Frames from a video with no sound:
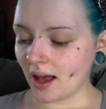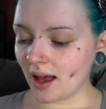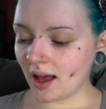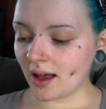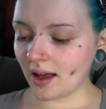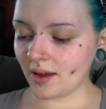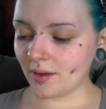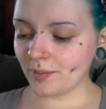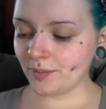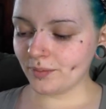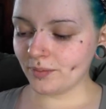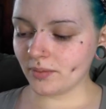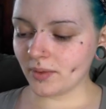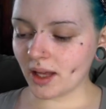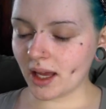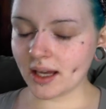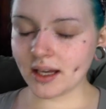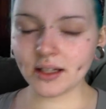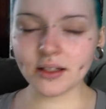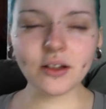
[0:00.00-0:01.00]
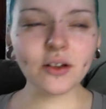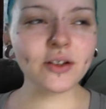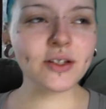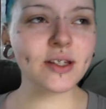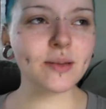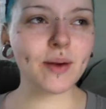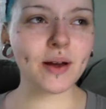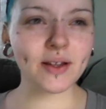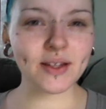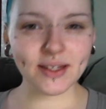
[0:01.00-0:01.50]
And I'd
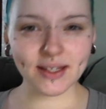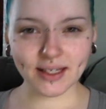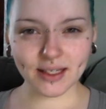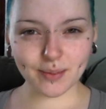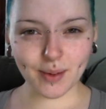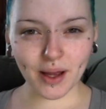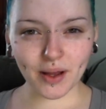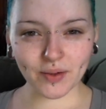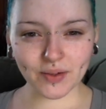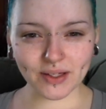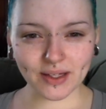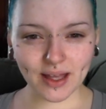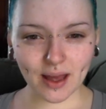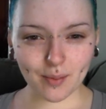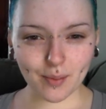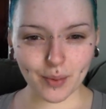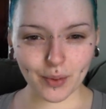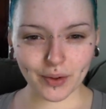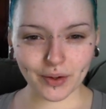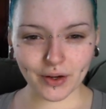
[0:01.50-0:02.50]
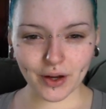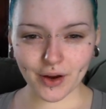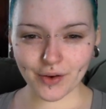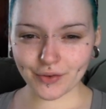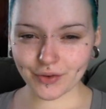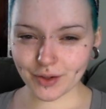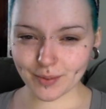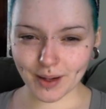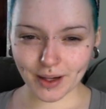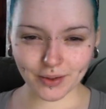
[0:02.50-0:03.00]
lost about £6 at that point
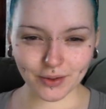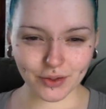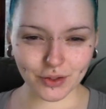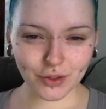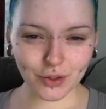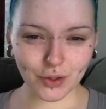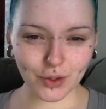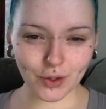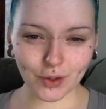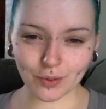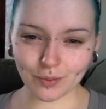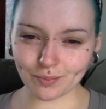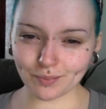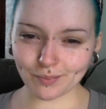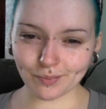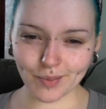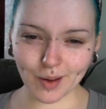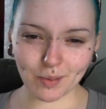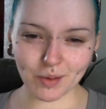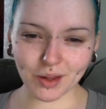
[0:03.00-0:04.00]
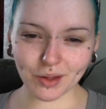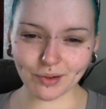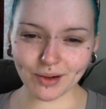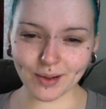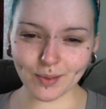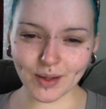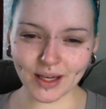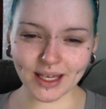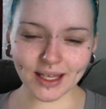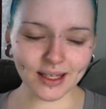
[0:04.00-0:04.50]
after about 2, maybe
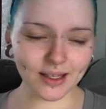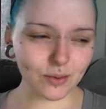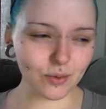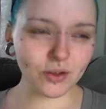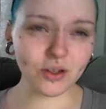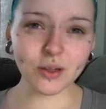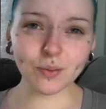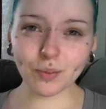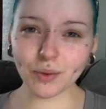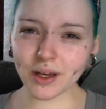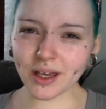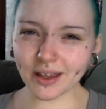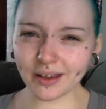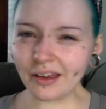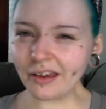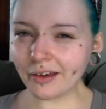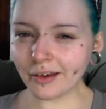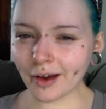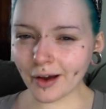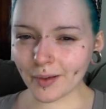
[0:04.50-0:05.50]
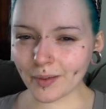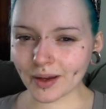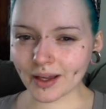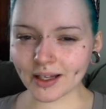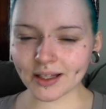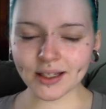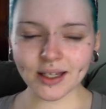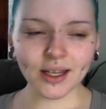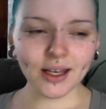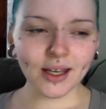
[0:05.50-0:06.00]
3 weeks, which is pretty good
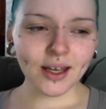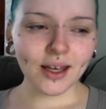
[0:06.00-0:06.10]
going.